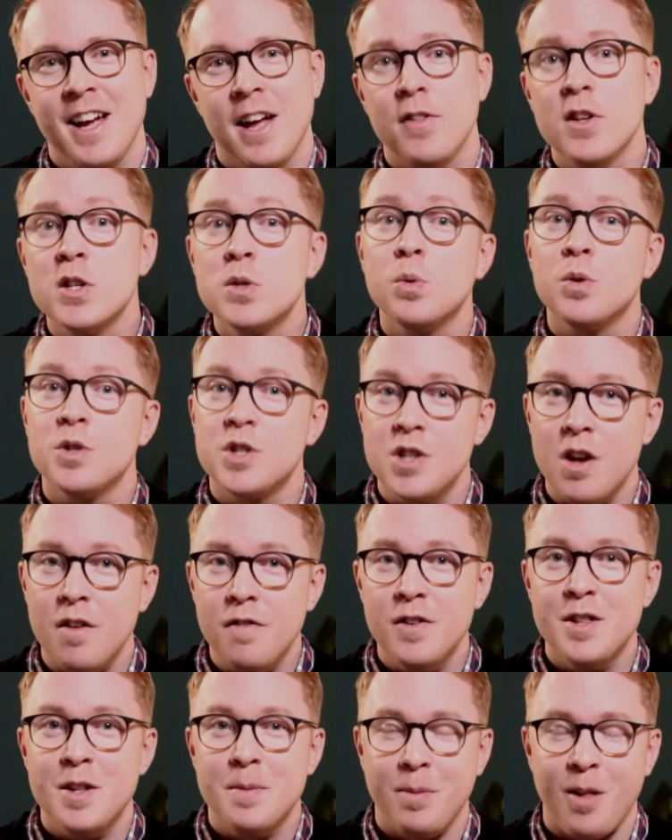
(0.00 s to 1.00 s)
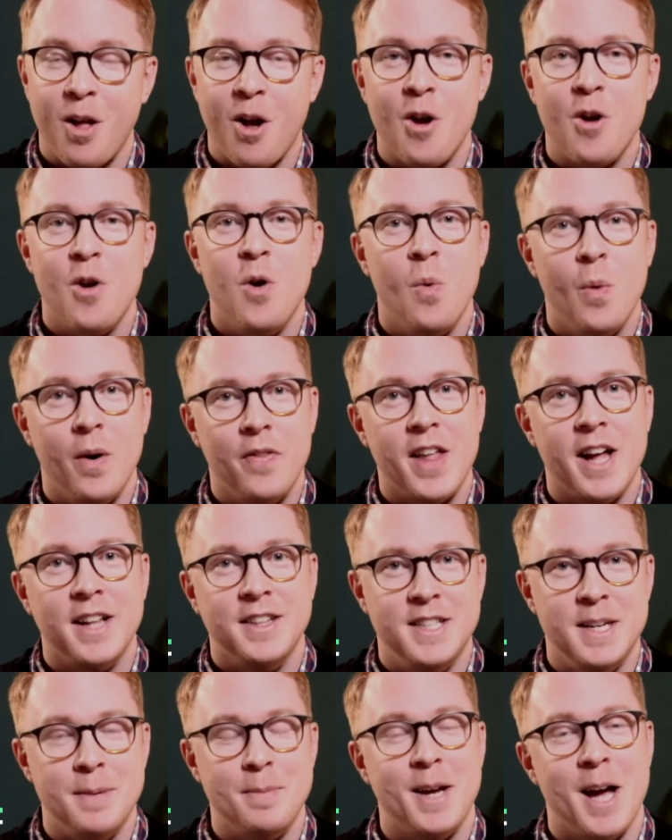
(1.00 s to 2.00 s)
and this will soften the blow when that
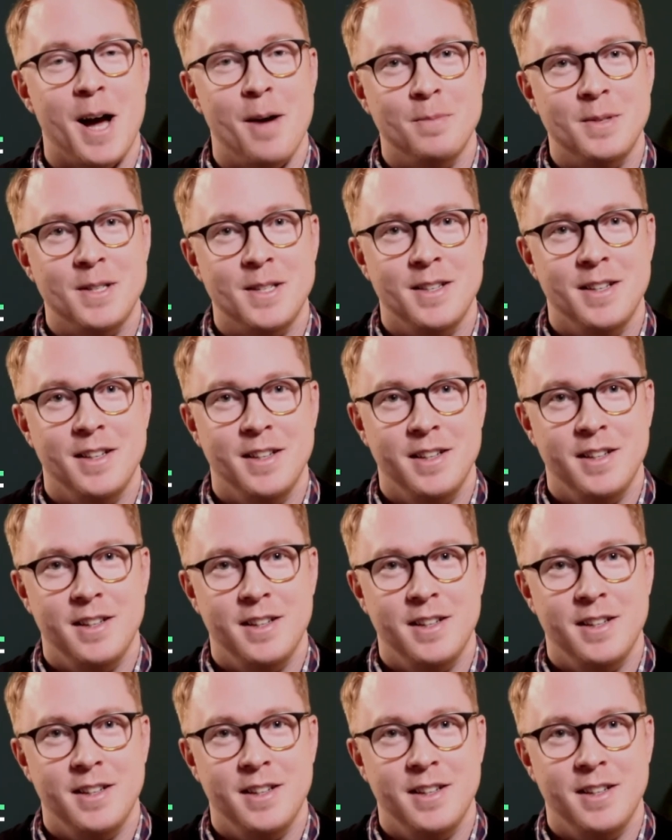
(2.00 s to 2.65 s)
dip comes.